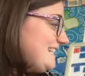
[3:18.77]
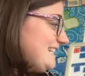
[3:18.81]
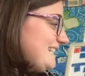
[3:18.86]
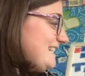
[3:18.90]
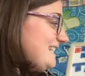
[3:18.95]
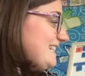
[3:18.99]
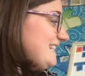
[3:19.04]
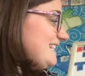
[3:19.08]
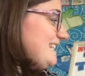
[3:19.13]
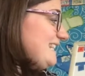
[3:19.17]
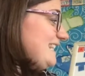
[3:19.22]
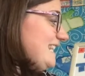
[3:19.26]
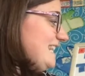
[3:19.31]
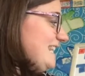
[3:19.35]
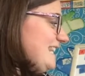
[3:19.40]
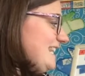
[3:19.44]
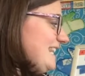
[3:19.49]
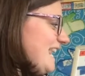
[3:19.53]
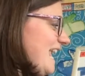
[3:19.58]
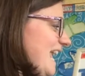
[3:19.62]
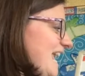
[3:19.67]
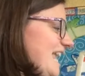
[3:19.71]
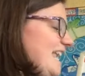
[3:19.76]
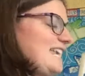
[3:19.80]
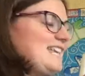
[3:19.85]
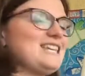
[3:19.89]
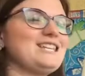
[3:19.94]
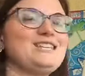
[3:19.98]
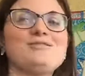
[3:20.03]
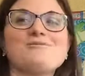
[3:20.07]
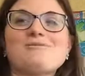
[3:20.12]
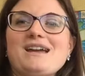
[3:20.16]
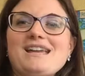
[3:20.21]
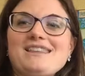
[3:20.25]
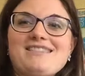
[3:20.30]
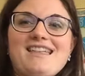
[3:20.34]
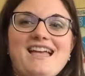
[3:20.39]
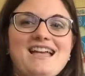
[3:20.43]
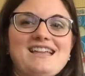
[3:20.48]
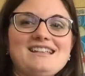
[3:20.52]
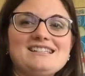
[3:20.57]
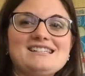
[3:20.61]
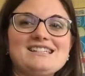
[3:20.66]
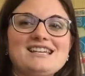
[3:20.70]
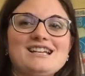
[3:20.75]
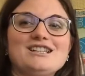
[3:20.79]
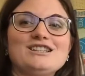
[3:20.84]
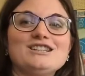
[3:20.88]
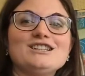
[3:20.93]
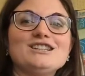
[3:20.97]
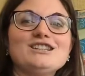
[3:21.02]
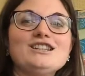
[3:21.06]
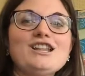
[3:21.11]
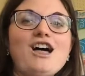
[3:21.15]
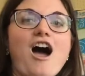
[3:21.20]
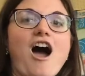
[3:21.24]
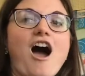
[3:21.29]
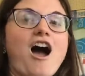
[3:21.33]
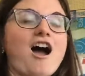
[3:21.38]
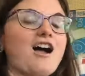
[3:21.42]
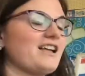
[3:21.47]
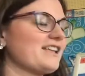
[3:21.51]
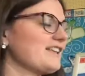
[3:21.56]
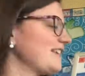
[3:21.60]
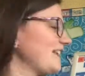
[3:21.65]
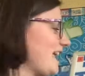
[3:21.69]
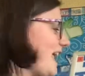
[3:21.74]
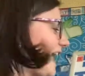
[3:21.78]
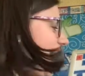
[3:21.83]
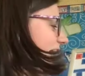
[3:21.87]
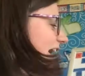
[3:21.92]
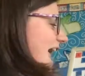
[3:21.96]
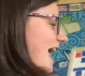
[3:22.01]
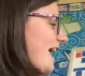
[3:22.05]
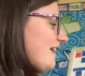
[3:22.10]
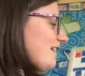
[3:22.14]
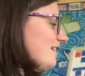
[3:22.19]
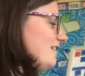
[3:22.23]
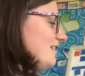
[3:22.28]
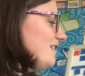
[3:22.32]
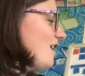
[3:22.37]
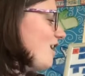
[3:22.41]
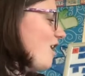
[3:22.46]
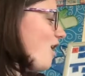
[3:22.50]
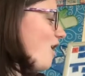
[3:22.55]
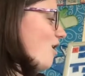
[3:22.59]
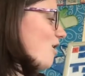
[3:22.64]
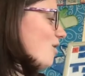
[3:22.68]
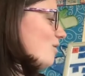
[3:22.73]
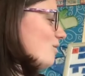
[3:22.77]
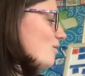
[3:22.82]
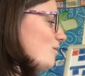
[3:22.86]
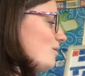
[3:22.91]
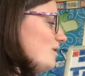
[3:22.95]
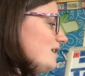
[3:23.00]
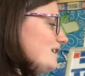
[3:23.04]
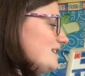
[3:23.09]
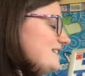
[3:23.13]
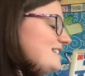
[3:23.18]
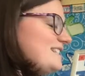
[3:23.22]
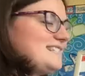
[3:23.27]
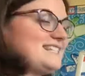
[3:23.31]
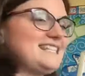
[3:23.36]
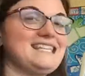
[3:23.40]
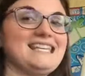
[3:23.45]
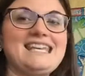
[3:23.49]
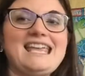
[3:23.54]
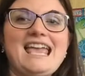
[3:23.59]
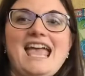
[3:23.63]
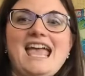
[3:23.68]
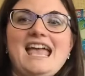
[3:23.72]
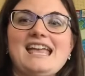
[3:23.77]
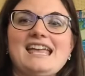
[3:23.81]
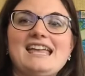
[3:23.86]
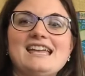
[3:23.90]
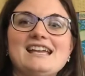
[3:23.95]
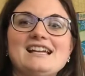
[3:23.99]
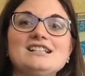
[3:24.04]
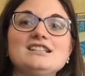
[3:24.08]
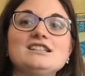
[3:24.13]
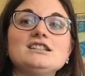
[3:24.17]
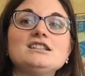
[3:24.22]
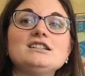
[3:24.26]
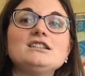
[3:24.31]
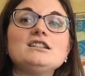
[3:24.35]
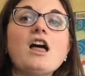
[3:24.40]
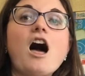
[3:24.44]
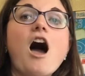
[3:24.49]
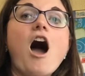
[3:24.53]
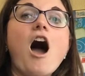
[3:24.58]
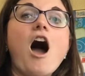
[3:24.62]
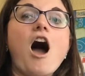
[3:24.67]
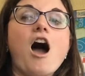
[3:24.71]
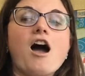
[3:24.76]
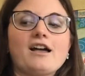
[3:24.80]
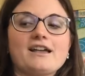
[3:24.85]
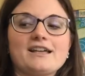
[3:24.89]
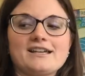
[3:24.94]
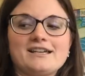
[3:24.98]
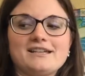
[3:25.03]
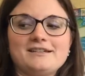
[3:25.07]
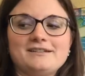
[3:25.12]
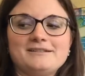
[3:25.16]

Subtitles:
CK. Can you write that? Lock. L-O-C-K. Lock.